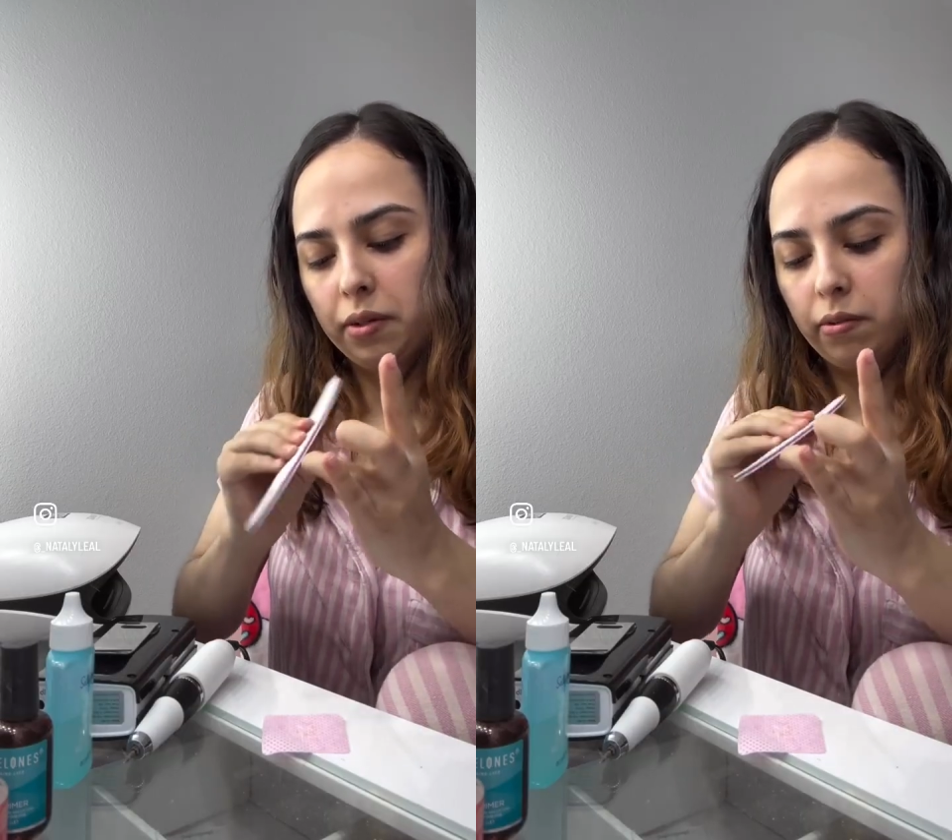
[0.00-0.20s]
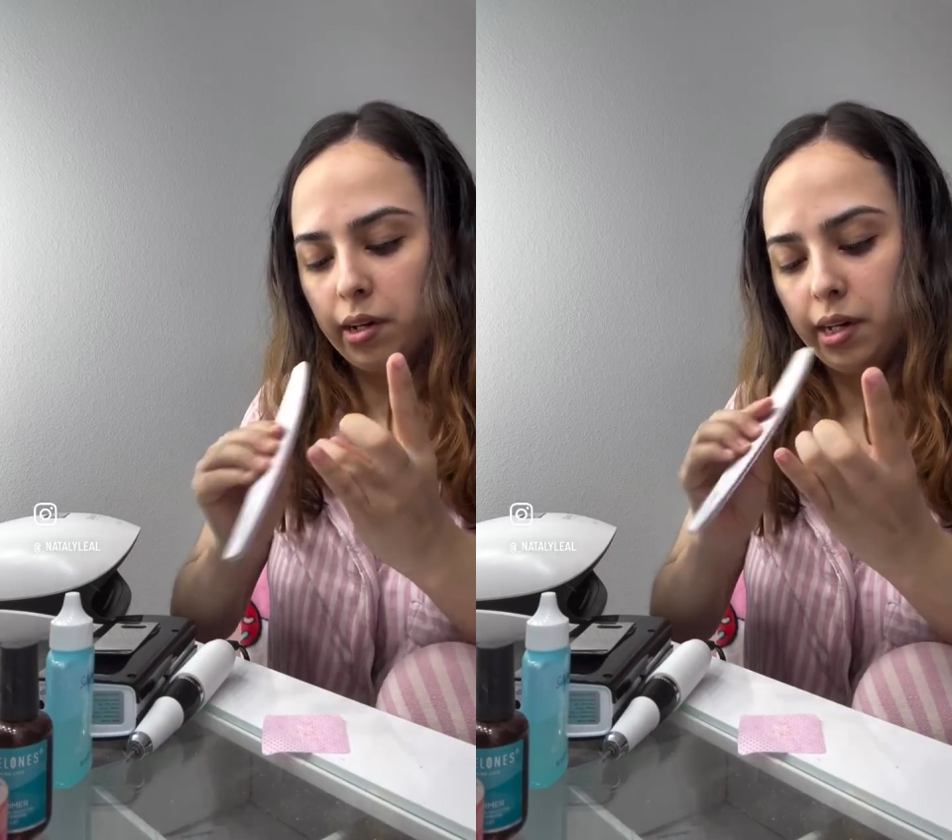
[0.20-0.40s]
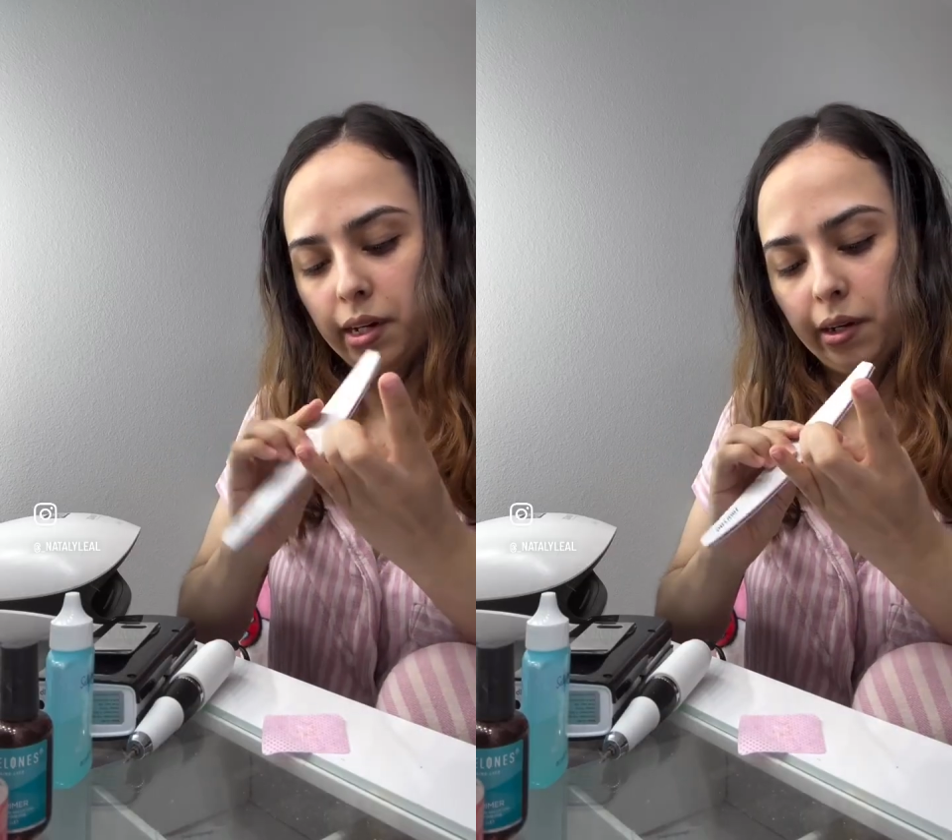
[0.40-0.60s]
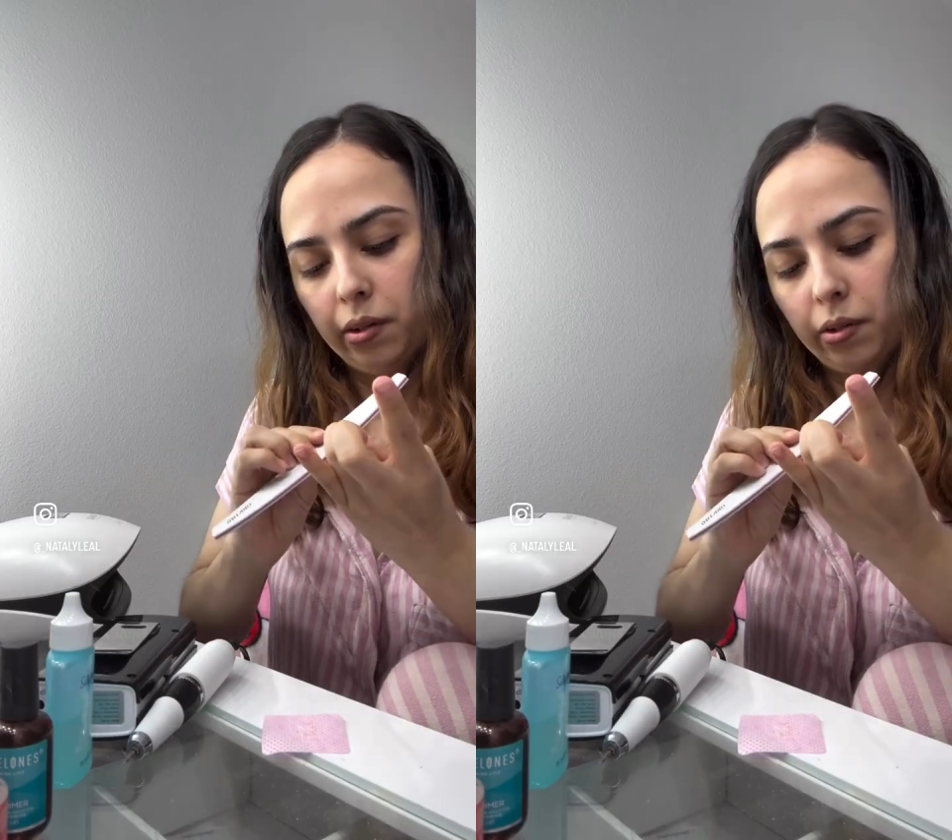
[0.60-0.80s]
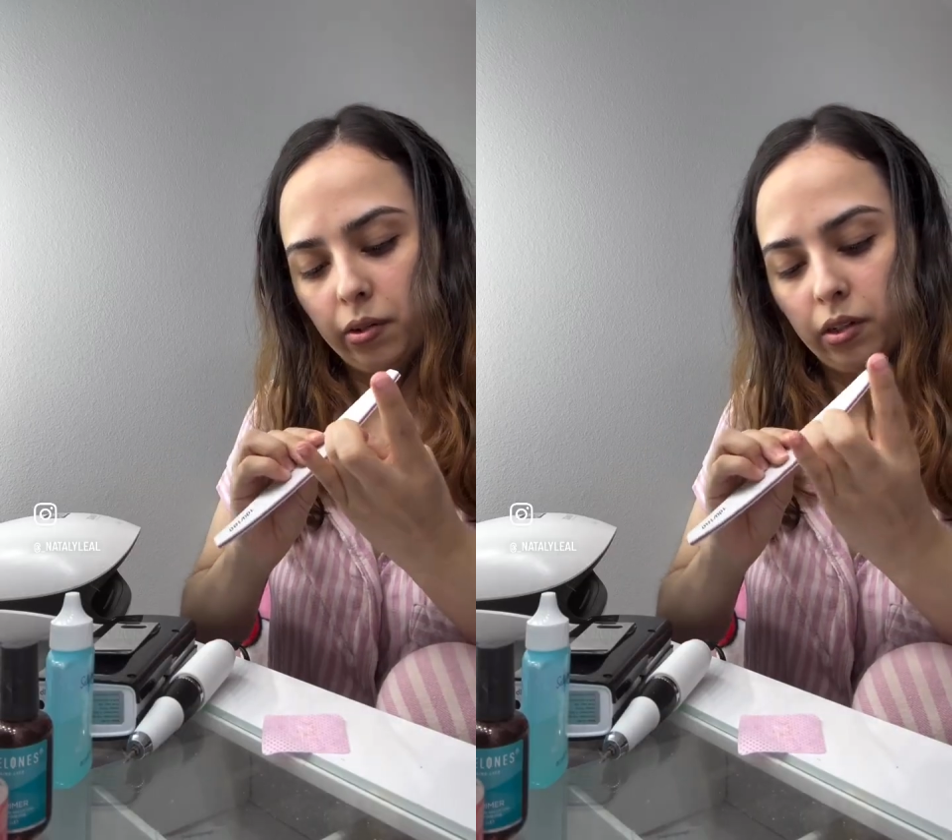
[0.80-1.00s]
right,
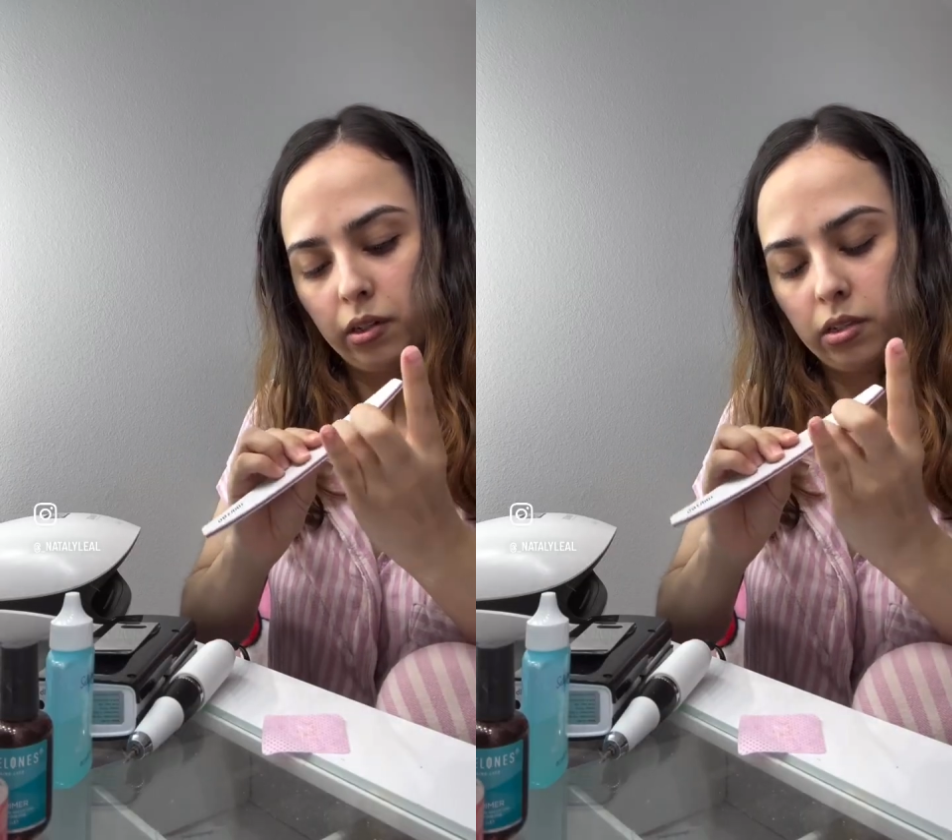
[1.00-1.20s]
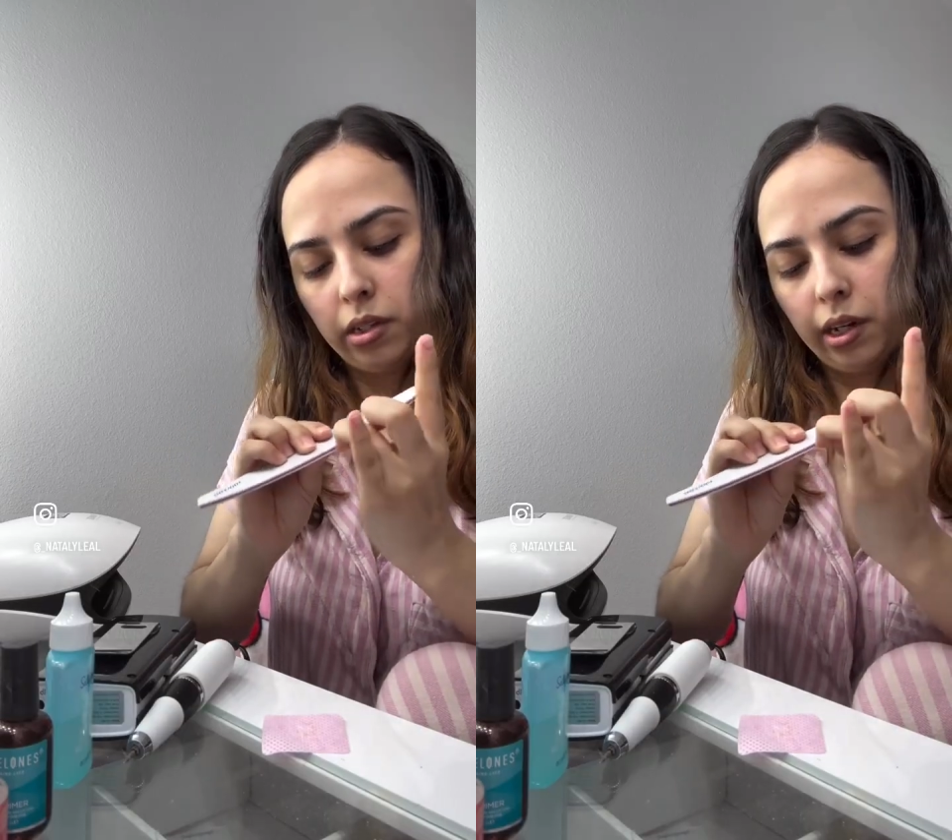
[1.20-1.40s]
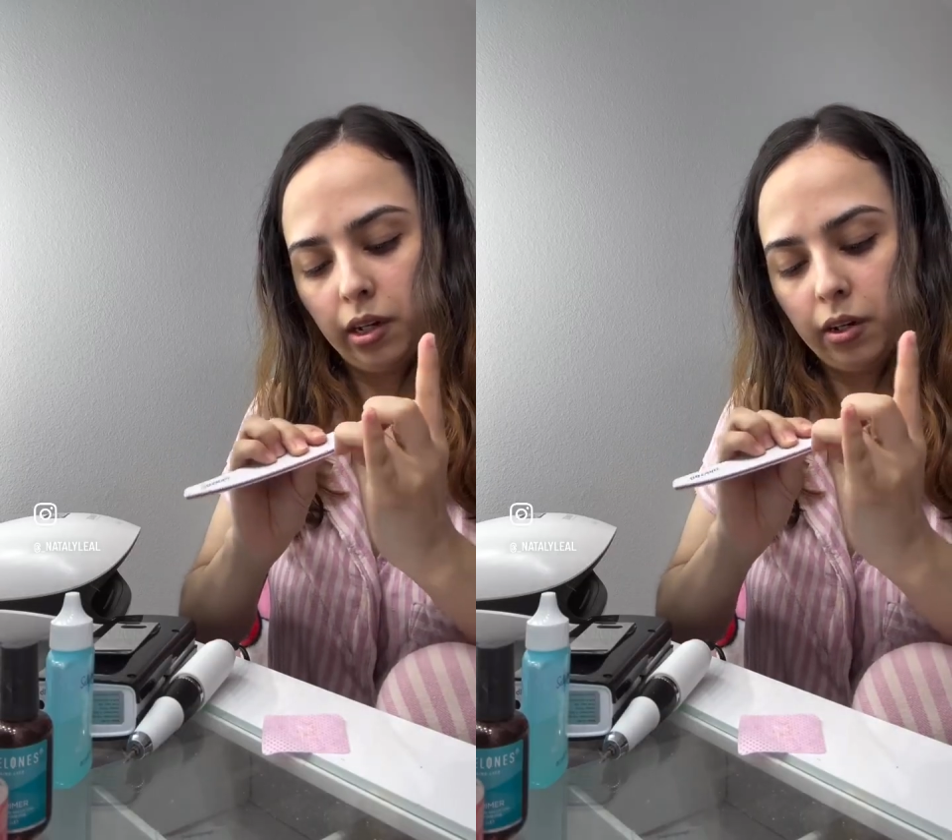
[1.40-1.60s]
or it's like